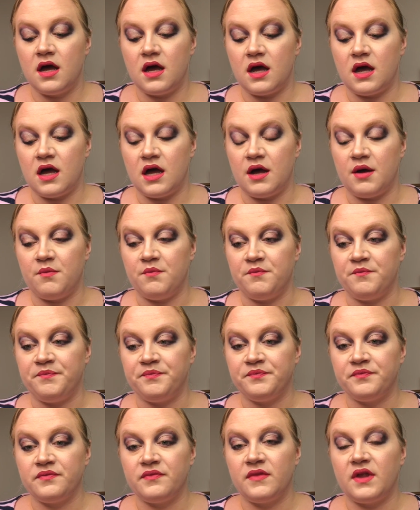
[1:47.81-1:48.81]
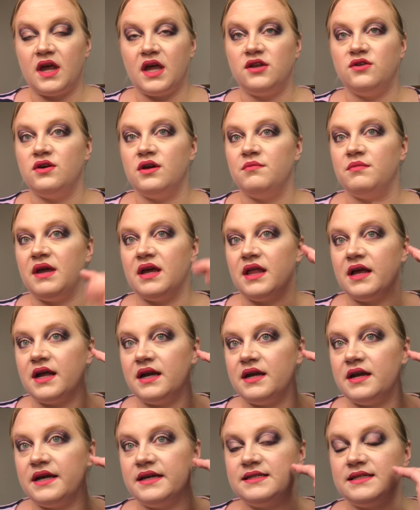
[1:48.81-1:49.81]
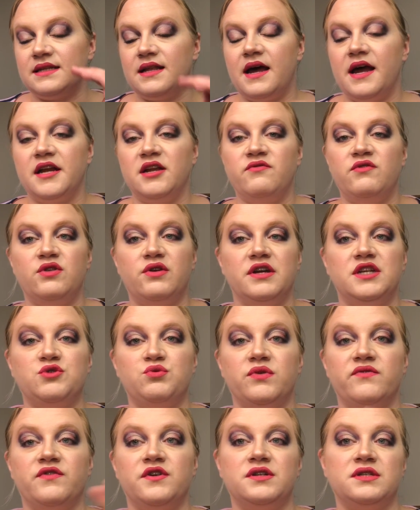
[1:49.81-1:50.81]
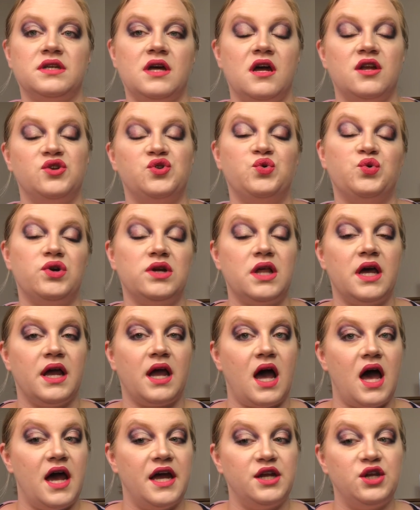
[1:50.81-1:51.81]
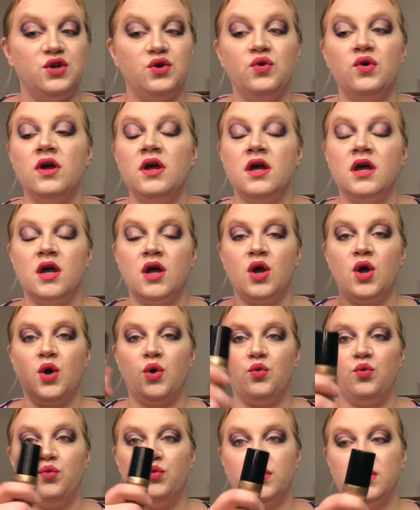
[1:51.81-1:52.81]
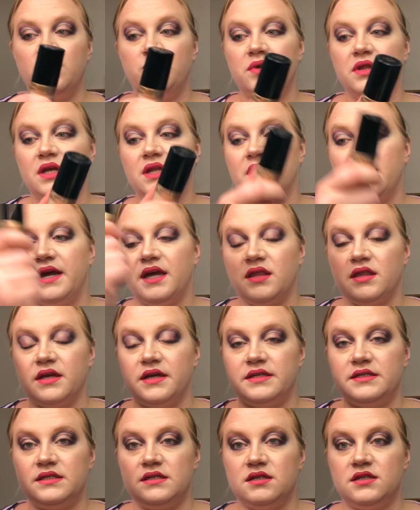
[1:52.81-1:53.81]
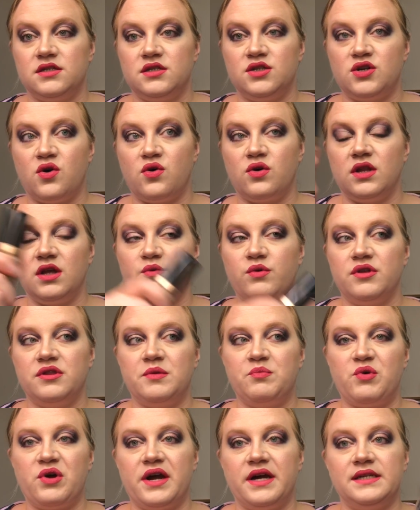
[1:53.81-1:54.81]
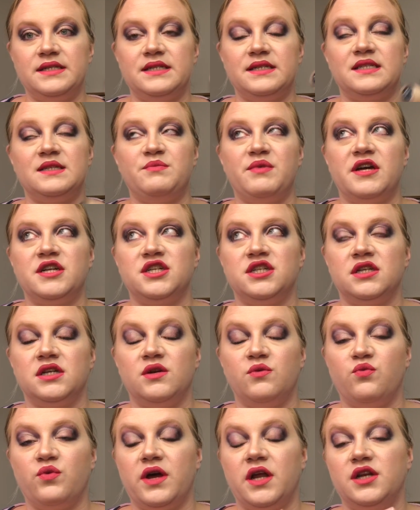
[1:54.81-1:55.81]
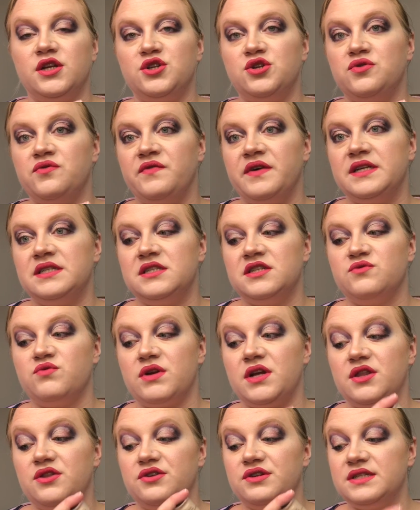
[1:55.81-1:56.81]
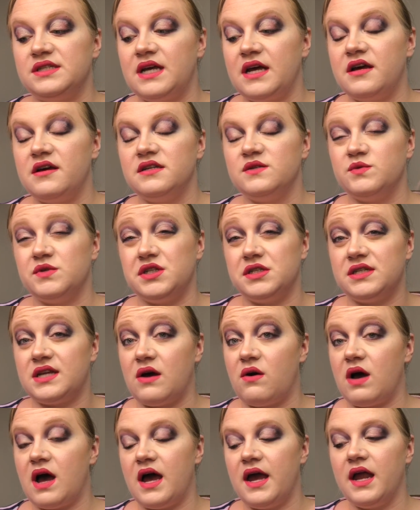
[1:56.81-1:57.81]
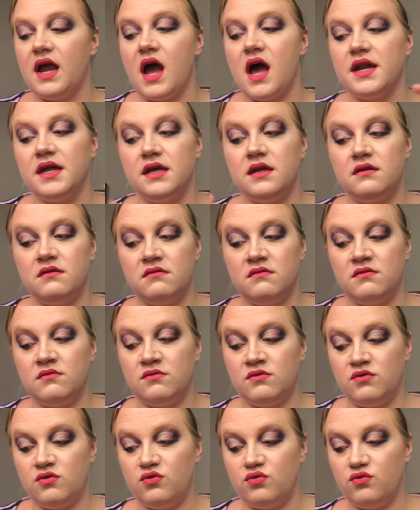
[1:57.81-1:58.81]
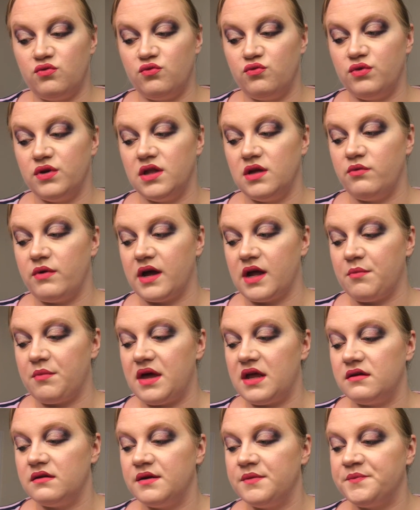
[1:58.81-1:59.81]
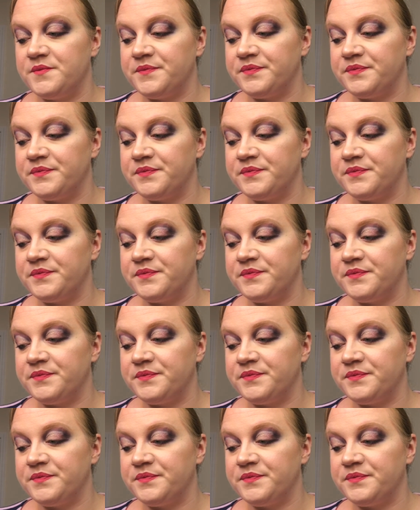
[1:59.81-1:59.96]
And you can make like a nice line if you like to reverse contour like I do. Really, really like this. Totally worth the price, especially when Too Faced is running their sales, which is how I got it. Really recommend.